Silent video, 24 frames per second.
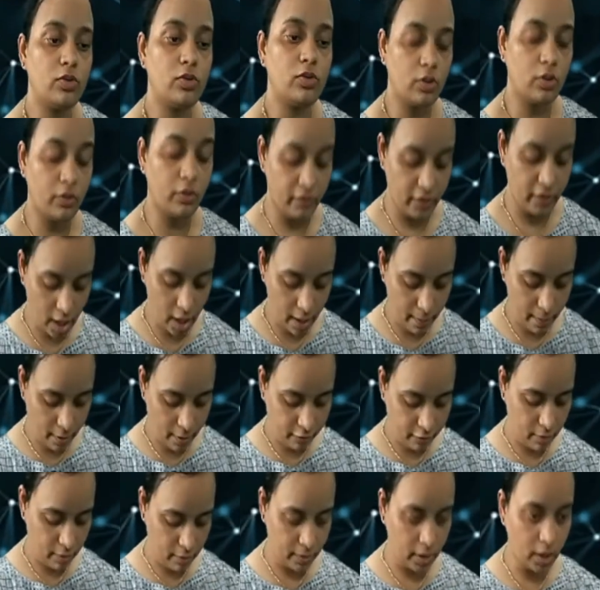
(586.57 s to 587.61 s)
So we are
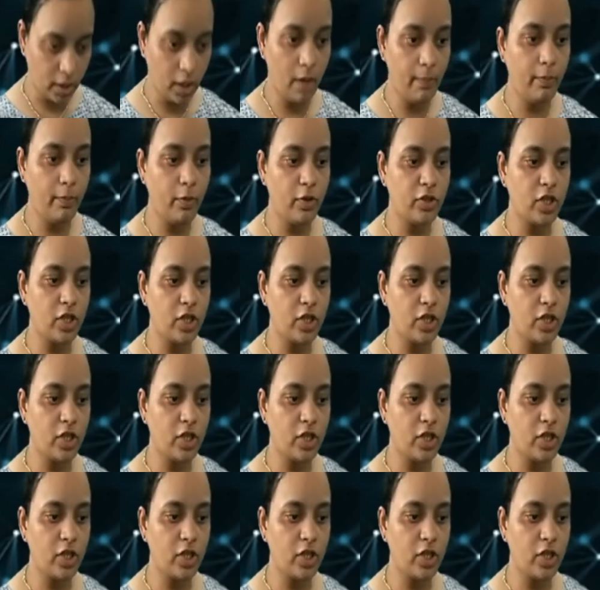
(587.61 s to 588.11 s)
performing a push